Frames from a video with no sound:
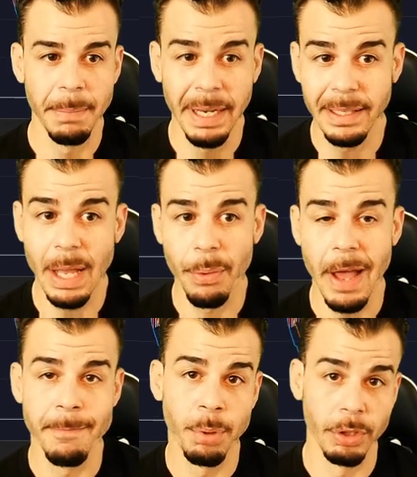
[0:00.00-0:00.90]
meaning that we
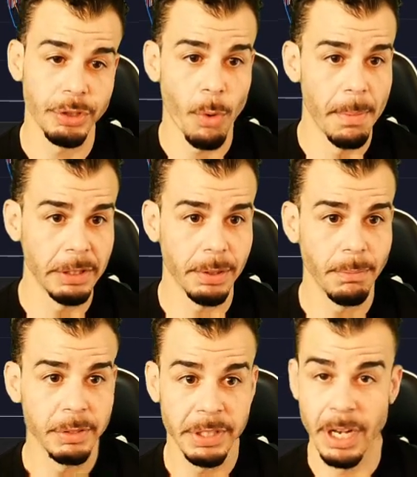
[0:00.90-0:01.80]
have bullish momentum
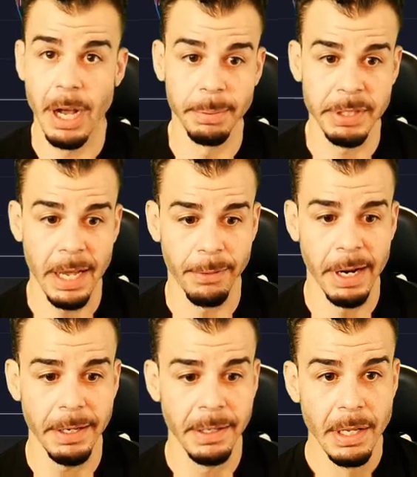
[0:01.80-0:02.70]
to the upside, right?